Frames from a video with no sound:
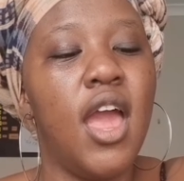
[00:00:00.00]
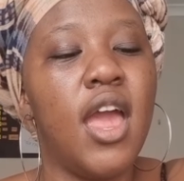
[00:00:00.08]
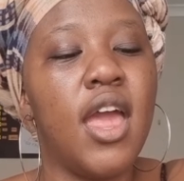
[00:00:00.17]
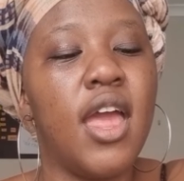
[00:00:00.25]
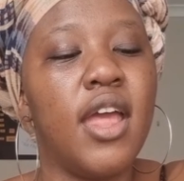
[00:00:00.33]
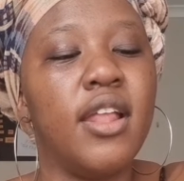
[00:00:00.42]

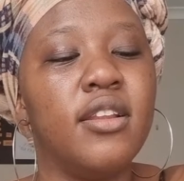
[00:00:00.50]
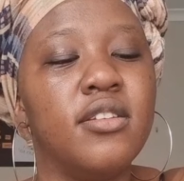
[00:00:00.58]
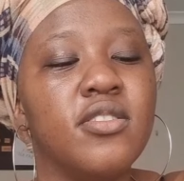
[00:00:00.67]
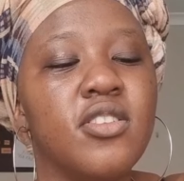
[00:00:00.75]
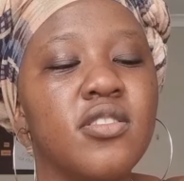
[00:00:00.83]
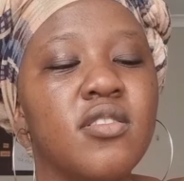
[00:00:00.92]

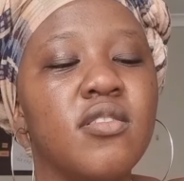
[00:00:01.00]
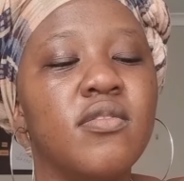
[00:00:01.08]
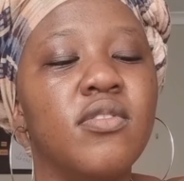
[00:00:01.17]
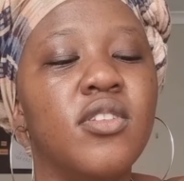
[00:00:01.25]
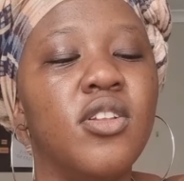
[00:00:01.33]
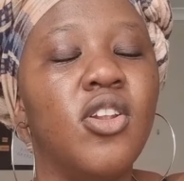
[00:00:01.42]
and just
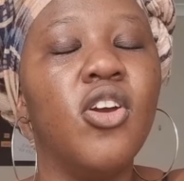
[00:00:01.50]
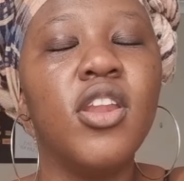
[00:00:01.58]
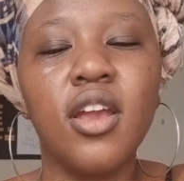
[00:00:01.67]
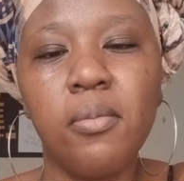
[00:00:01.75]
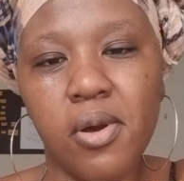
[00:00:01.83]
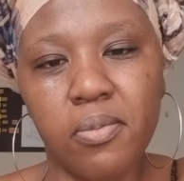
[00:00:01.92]

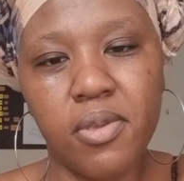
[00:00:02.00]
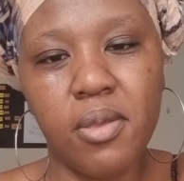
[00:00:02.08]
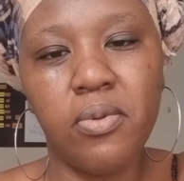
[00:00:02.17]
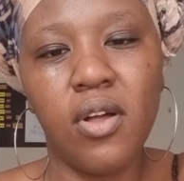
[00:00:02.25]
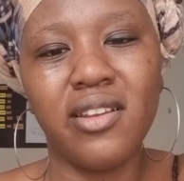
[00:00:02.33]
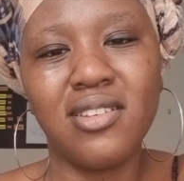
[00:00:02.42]
learning about
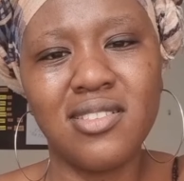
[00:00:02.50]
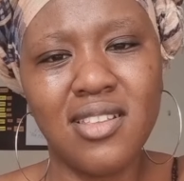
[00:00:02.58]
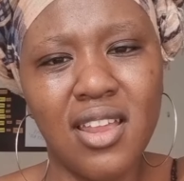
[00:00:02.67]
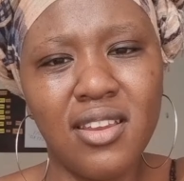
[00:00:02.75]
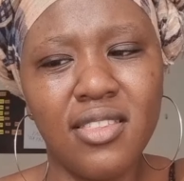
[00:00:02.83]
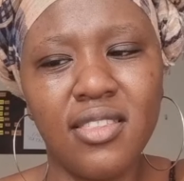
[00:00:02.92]
people,
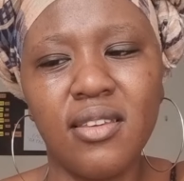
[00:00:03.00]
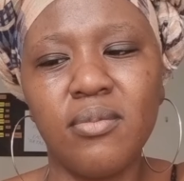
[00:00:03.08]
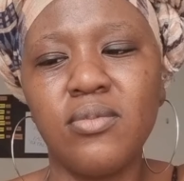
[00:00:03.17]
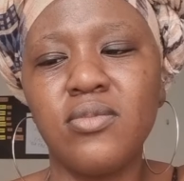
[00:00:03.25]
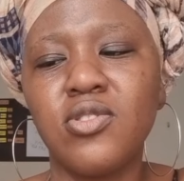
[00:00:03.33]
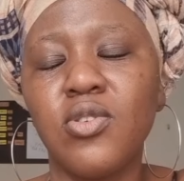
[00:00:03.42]
understanding
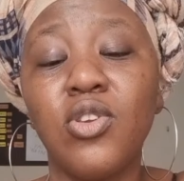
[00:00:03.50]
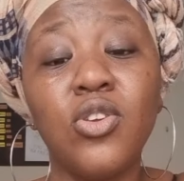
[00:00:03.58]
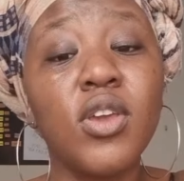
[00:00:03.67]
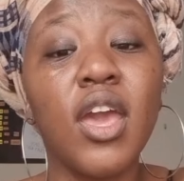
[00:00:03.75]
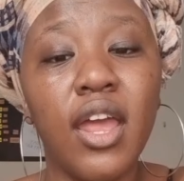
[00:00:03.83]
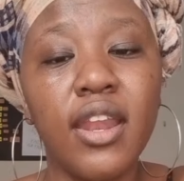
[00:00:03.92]
them so
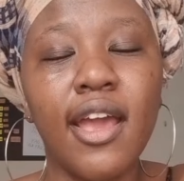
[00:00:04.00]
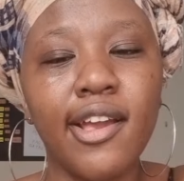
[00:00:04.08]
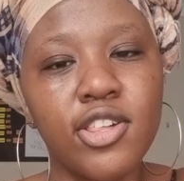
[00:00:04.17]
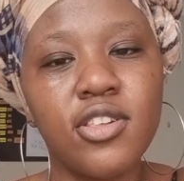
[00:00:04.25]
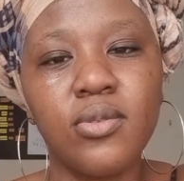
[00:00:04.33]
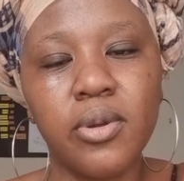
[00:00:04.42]
you can
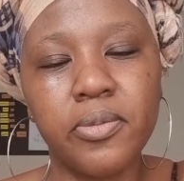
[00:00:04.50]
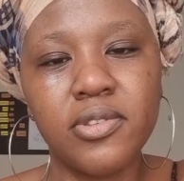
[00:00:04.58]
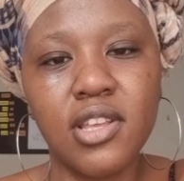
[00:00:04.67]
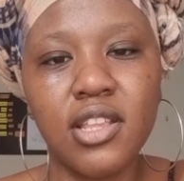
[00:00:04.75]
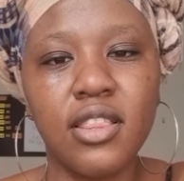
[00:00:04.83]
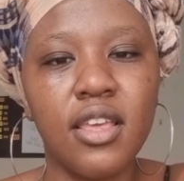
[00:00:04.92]
actually
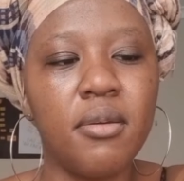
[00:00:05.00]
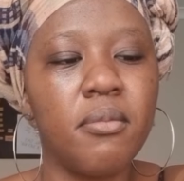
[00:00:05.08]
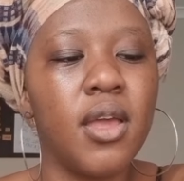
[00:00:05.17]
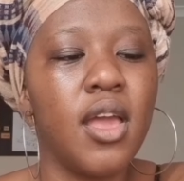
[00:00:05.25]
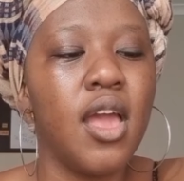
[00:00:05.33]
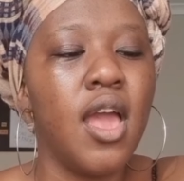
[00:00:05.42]
represent them.
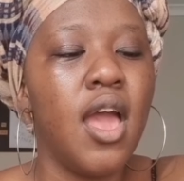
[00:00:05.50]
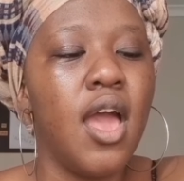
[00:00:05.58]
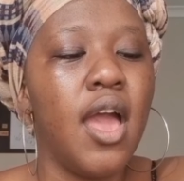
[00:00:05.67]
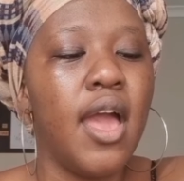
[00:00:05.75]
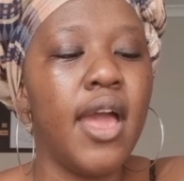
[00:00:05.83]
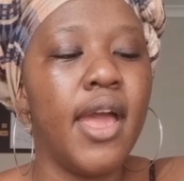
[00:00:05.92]

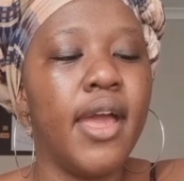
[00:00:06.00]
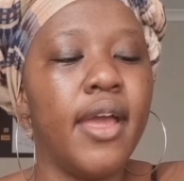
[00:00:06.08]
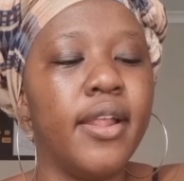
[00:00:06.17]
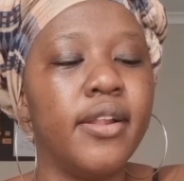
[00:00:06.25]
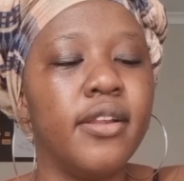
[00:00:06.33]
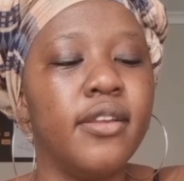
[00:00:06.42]

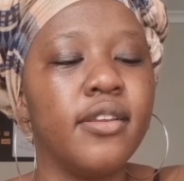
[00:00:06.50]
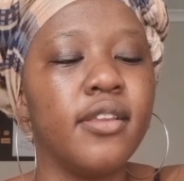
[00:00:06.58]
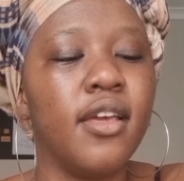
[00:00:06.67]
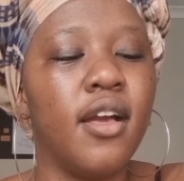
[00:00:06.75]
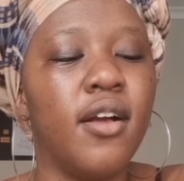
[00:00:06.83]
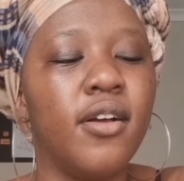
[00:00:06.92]
And
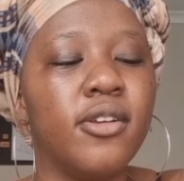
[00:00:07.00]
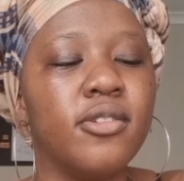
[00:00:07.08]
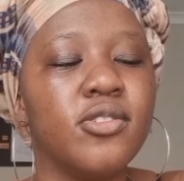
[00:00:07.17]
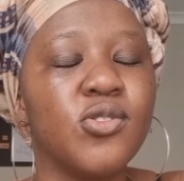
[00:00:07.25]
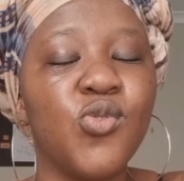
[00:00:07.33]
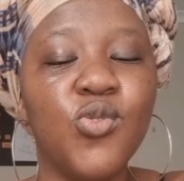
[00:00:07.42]
yeah,
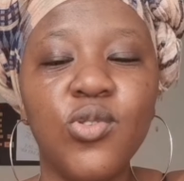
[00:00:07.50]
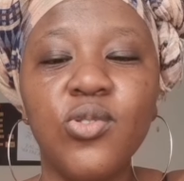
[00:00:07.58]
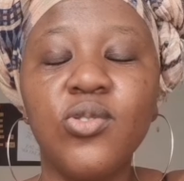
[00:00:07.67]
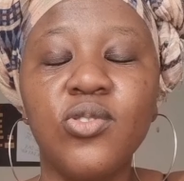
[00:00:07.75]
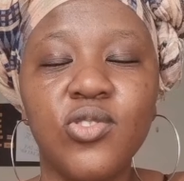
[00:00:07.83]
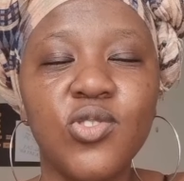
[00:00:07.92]

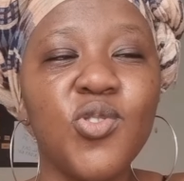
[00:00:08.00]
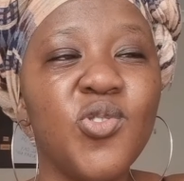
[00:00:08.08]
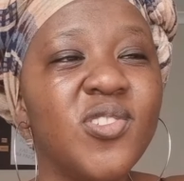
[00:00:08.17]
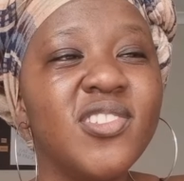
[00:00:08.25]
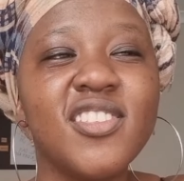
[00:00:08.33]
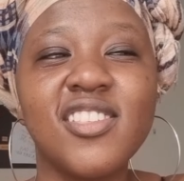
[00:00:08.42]
school
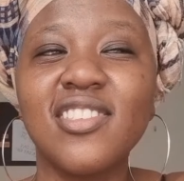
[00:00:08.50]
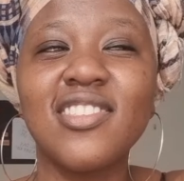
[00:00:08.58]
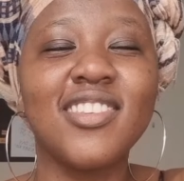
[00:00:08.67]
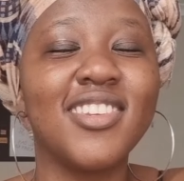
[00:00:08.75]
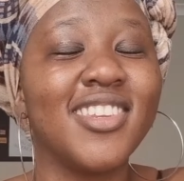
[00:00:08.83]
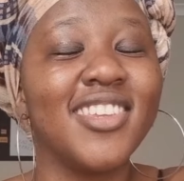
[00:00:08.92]
is
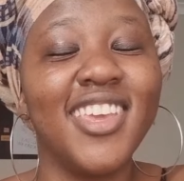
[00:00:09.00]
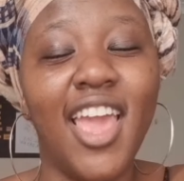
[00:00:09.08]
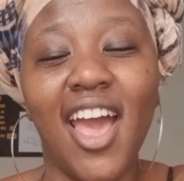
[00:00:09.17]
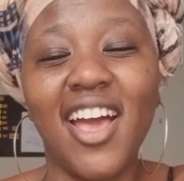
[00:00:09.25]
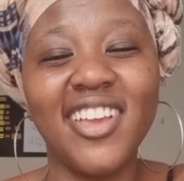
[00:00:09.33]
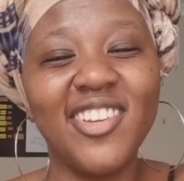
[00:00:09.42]
just,
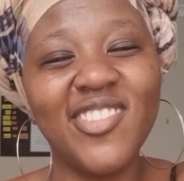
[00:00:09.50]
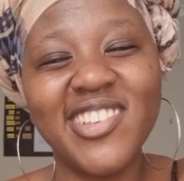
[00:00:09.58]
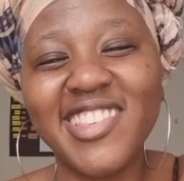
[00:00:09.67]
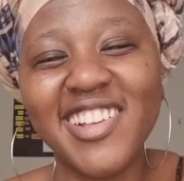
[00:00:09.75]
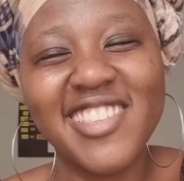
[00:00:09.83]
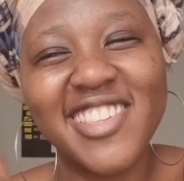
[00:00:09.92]
yeah, it
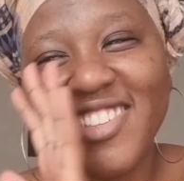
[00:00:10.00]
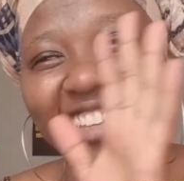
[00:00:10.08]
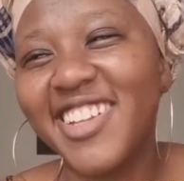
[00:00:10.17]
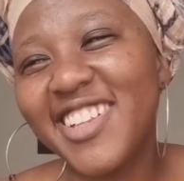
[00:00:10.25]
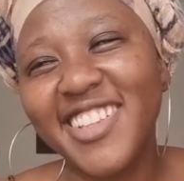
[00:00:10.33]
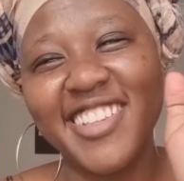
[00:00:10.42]
was such,
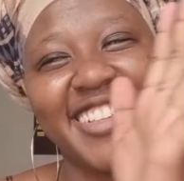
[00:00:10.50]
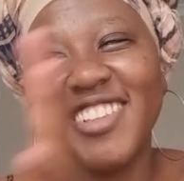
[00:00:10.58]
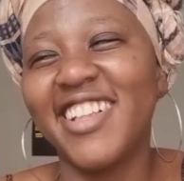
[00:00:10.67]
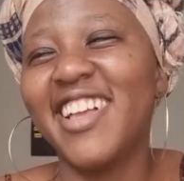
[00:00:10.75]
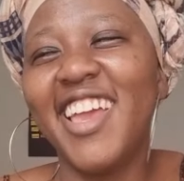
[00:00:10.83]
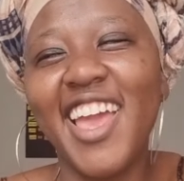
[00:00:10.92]

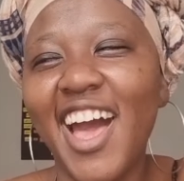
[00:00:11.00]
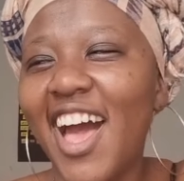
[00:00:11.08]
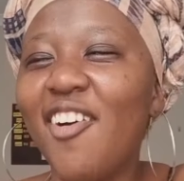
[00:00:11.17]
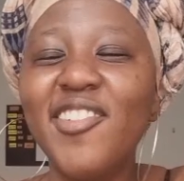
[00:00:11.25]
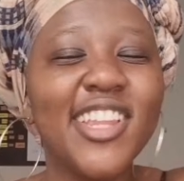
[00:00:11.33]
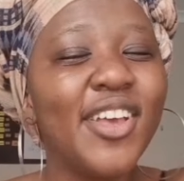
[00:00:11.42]
yeah,
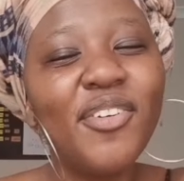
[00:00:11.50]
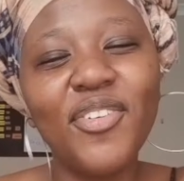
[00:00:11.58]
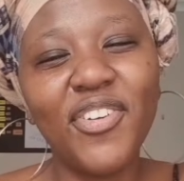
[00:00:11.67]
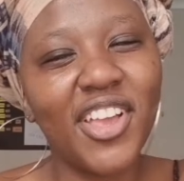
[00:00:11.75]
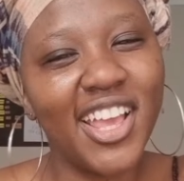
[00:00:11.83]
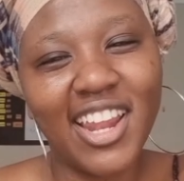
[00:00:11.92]
I'll never
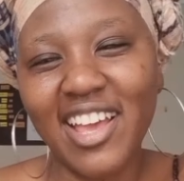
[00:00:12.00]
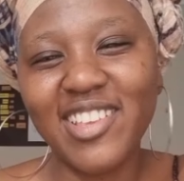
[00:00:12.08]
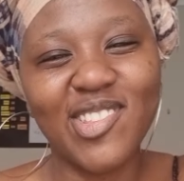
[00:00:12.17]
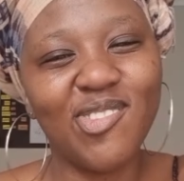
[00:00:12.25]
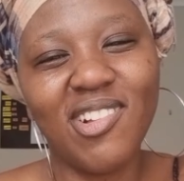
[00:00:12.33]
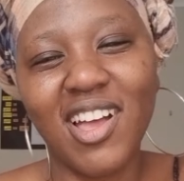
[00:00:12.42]
forget high
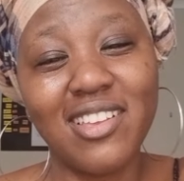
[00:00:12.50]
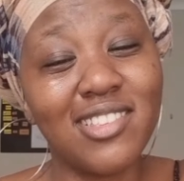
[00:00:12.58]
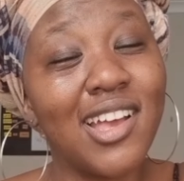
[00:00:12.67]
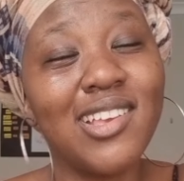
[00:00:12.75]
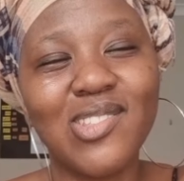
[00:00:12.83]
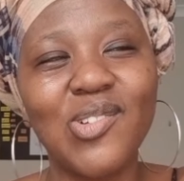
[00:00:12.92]
school, guys.
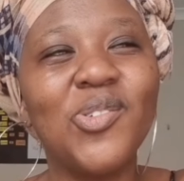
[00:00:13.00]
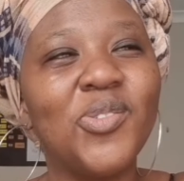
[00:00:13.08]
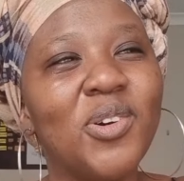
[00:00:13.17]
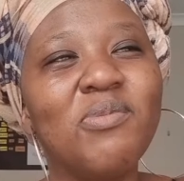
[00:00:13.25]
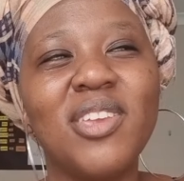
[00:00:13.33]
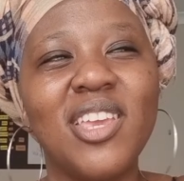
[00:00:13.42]
High school
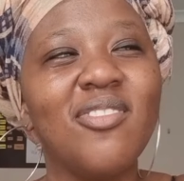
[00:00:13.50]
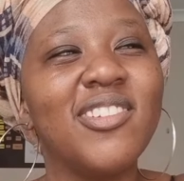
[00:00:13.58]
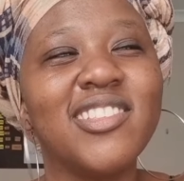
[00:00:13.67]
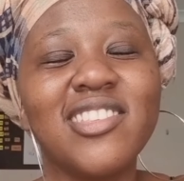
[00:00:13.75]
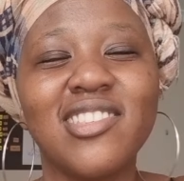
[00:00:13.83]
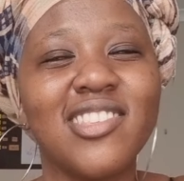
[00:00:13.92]
for me
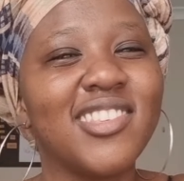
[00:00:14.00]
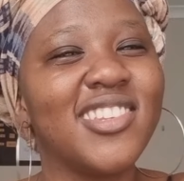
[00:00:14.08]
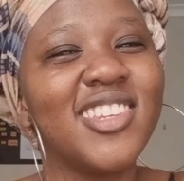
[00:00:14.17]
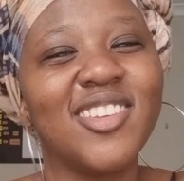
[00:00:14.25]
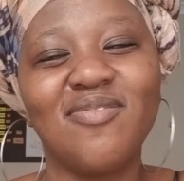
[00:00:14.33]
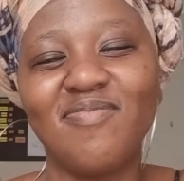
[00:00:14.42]
was
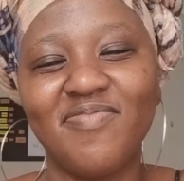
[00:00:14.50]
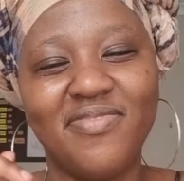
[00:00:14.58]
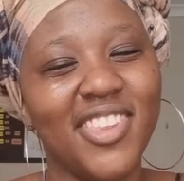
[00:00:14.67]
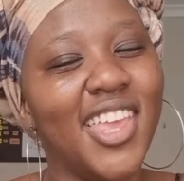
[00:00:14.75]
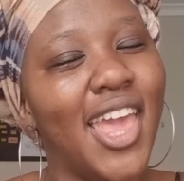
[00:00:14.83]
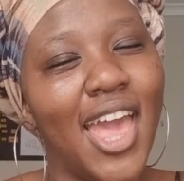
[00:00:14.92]
just,
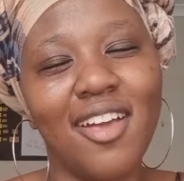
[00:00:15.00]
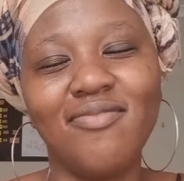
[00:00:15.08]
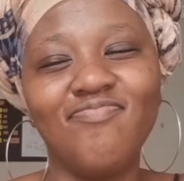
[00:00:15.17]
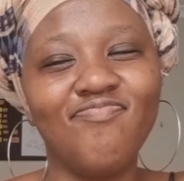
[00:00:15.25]
yeah.